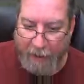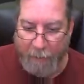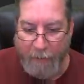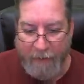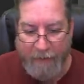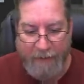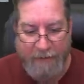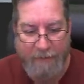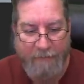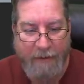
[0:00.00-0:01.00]
One of the
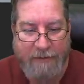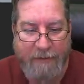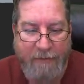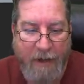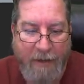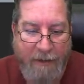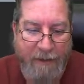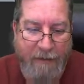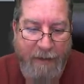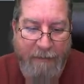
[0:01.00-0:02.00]
things I've done is I've gone in
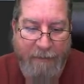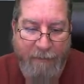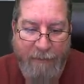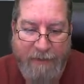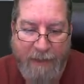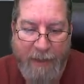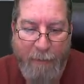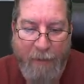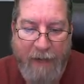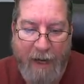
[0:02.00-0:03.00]
and was a lot
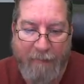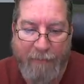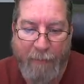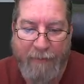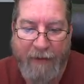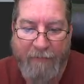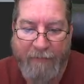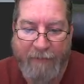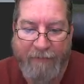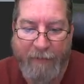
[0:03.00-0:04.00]
more careful with
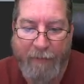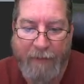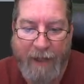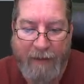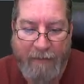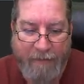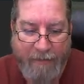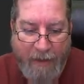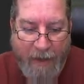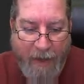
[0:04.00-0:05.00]
the fur length